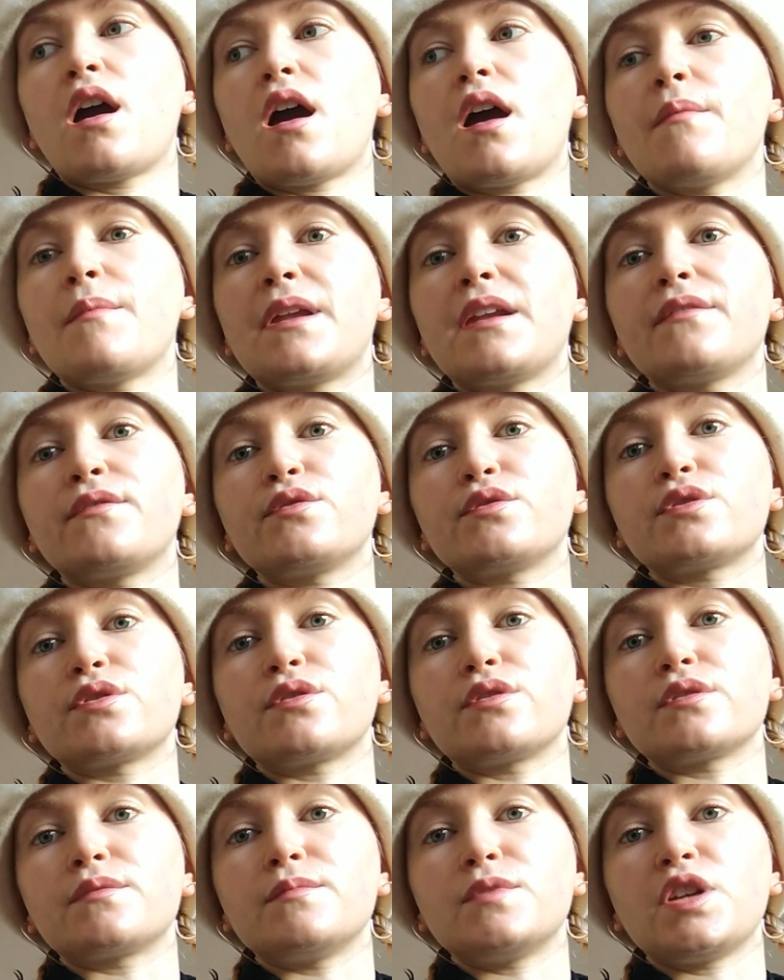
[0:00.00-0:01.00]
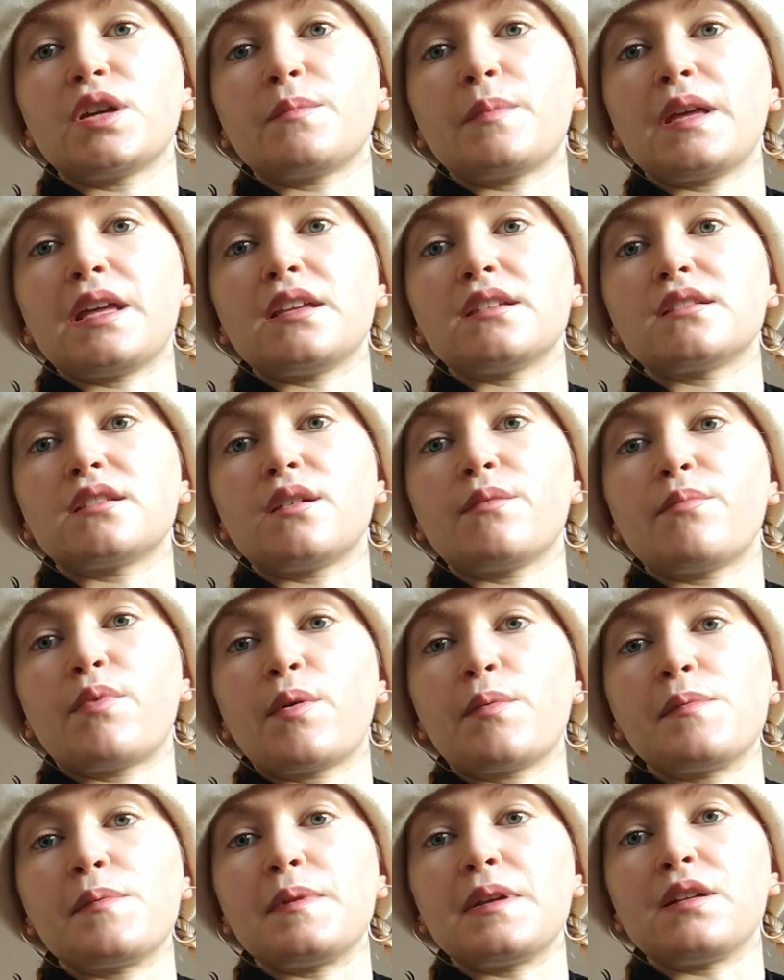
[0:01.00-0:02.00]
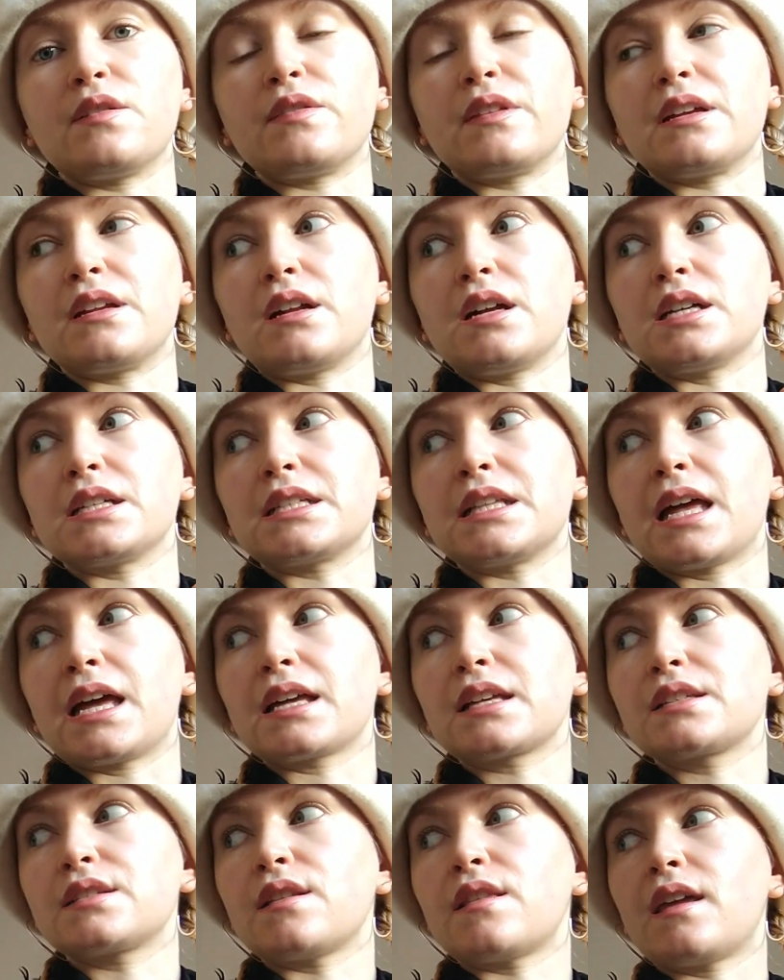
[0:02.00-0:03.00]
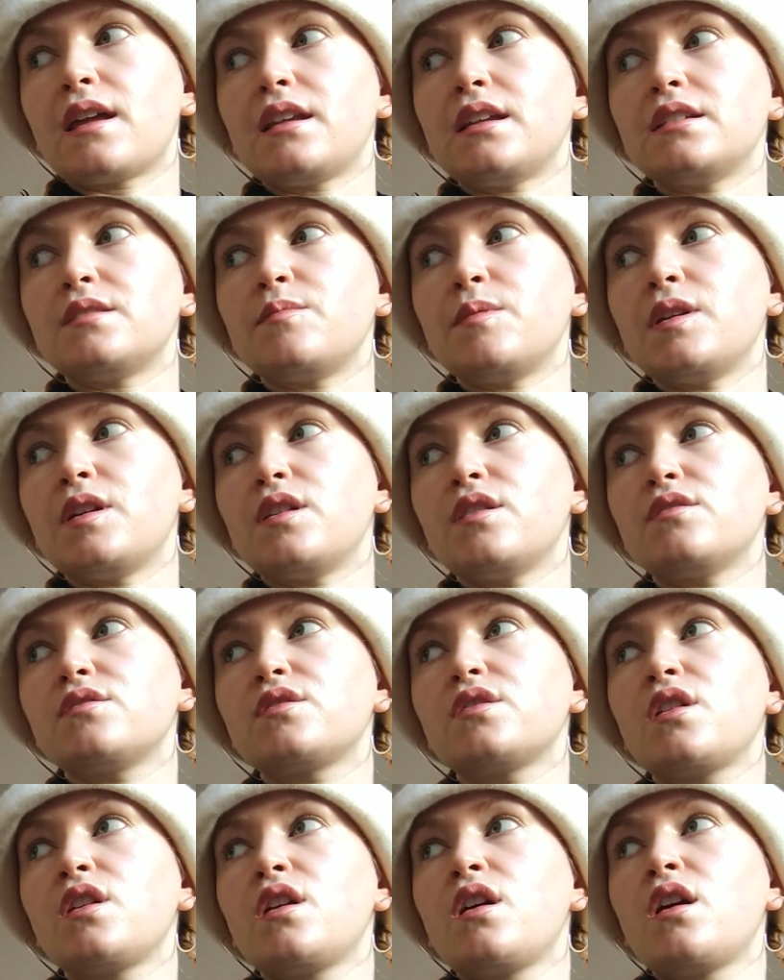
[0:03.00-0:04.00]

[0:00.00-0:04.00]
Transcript: And I've also got some chickpeas that are probably on their last legs, so they need to be used.